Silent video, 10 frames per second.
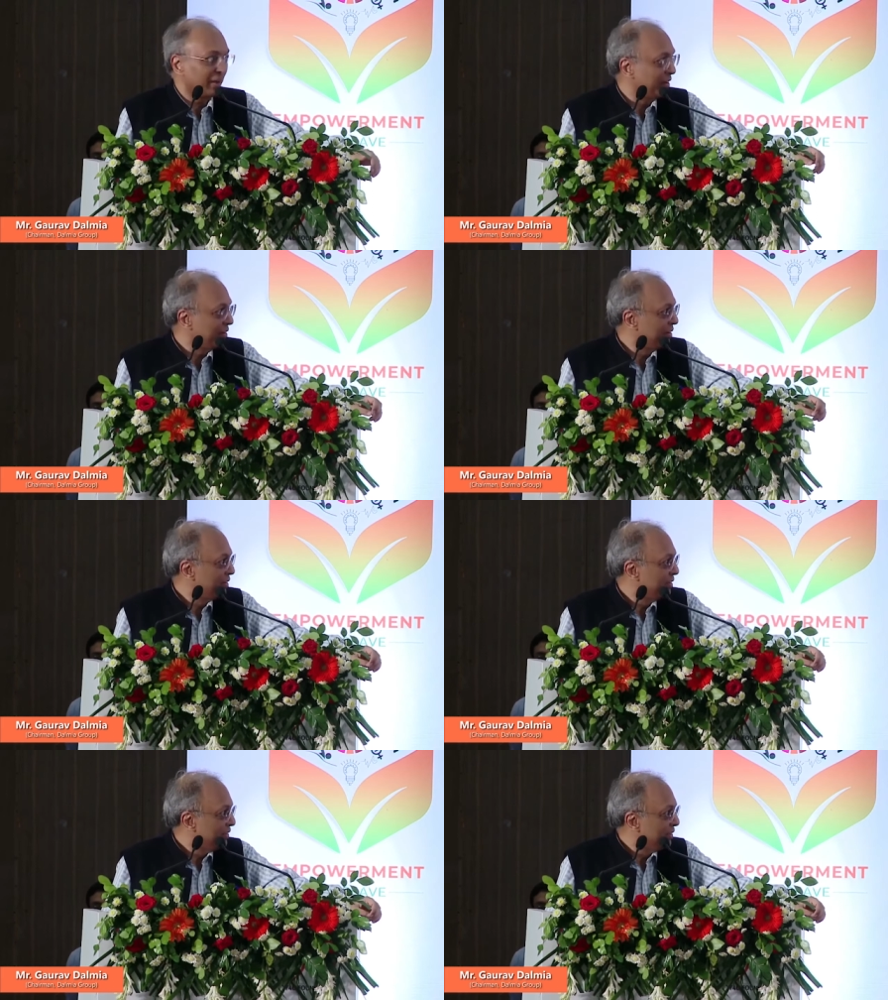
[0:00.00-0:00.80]
in,
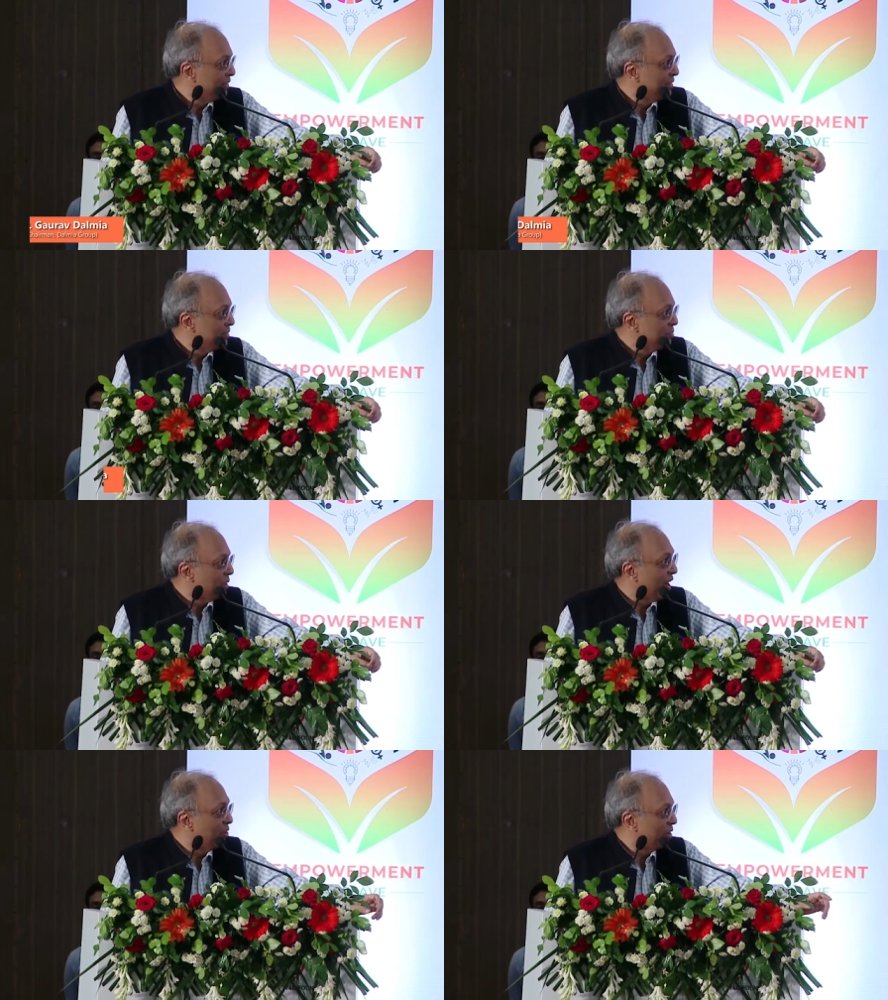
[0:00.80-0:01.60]

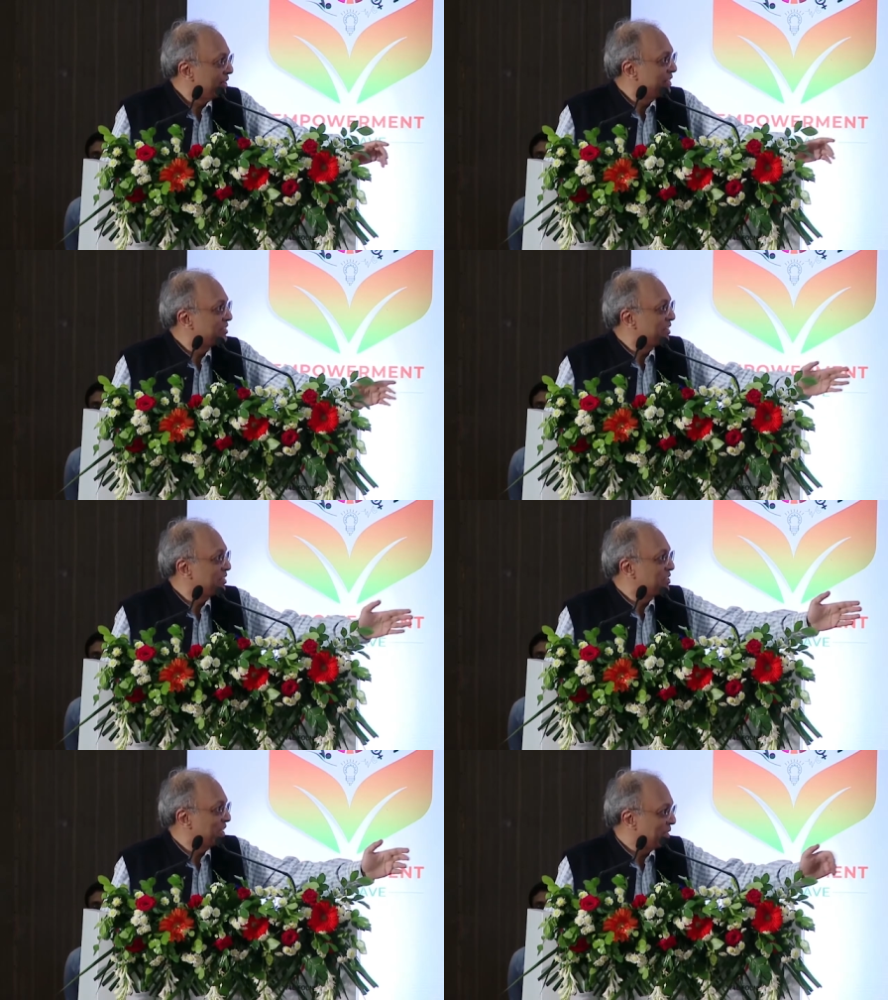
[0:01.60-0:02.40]
Anurang and
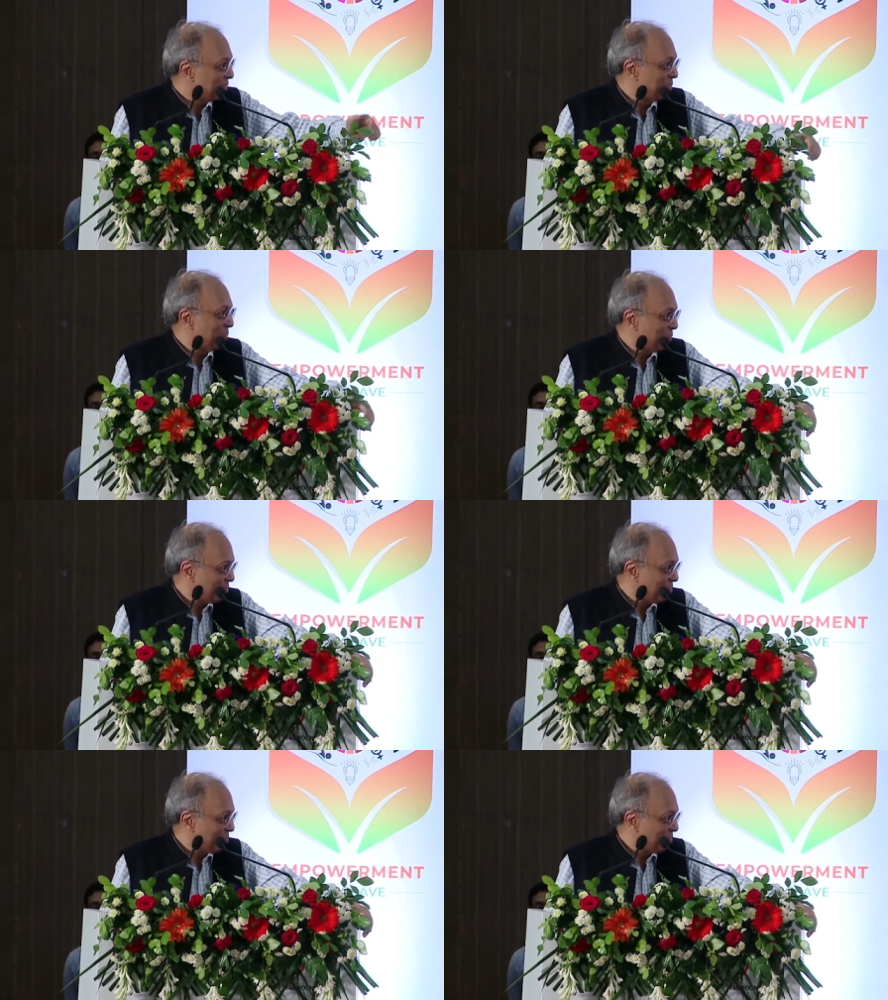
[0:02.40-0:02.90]
Tarang Jain